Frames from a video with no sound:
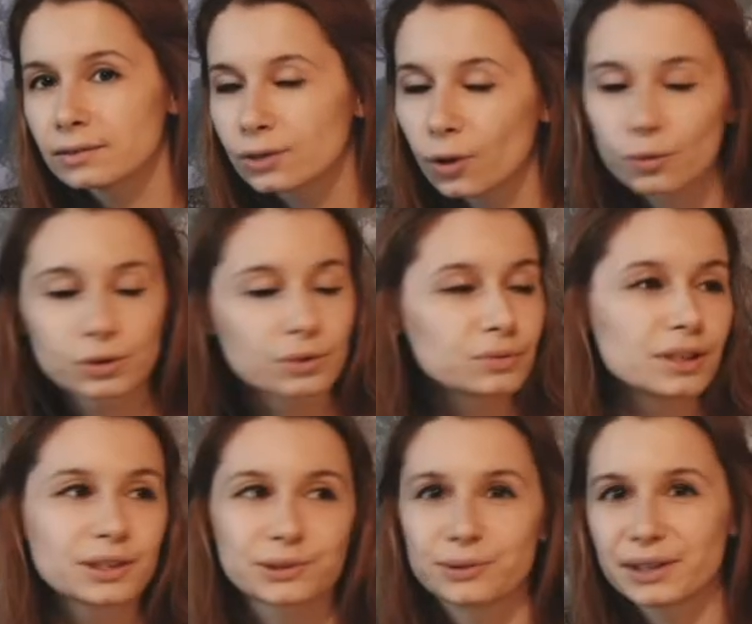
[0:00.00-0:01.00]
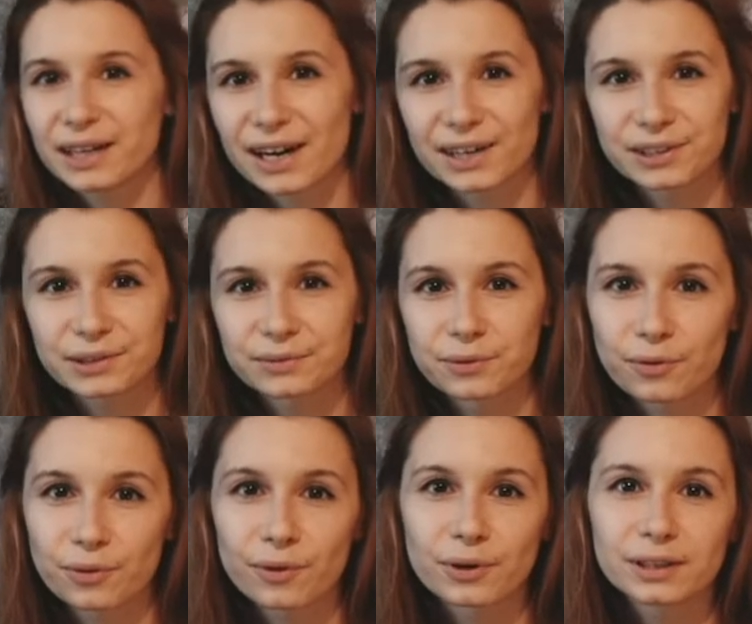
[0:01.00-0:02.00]
total disregard of
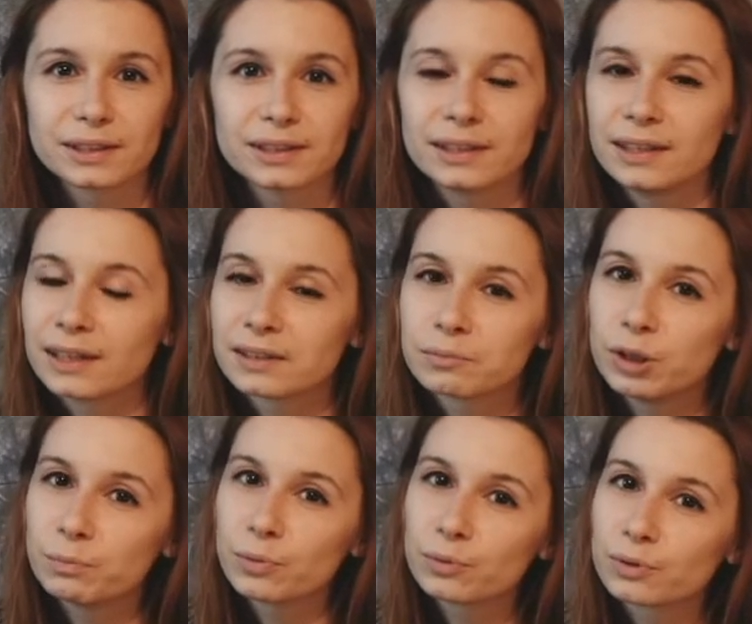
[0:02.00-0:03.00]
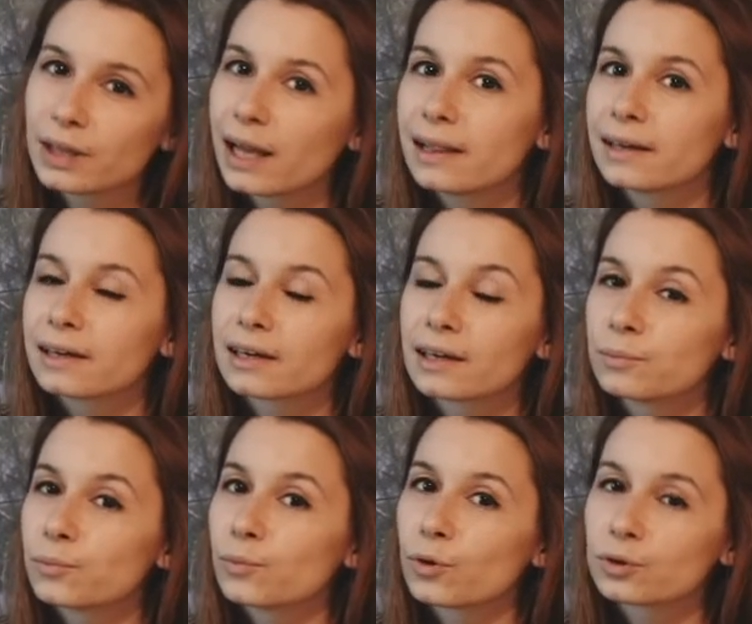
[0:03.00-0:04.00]
authority and people telling
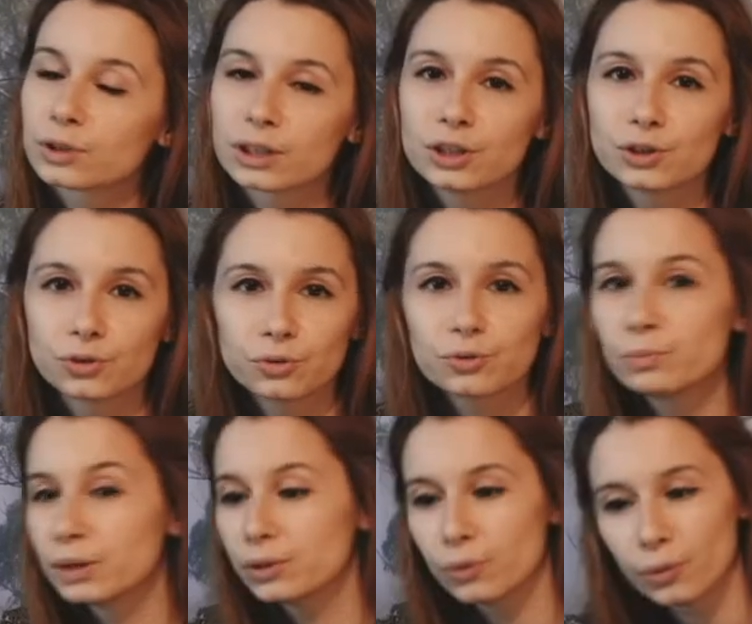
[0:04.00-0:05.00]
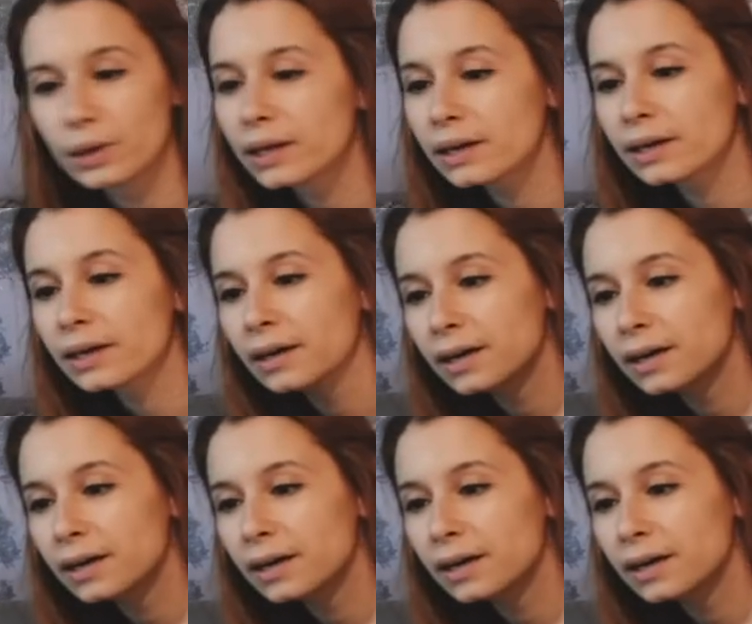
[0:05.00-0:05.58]
him what he should be doing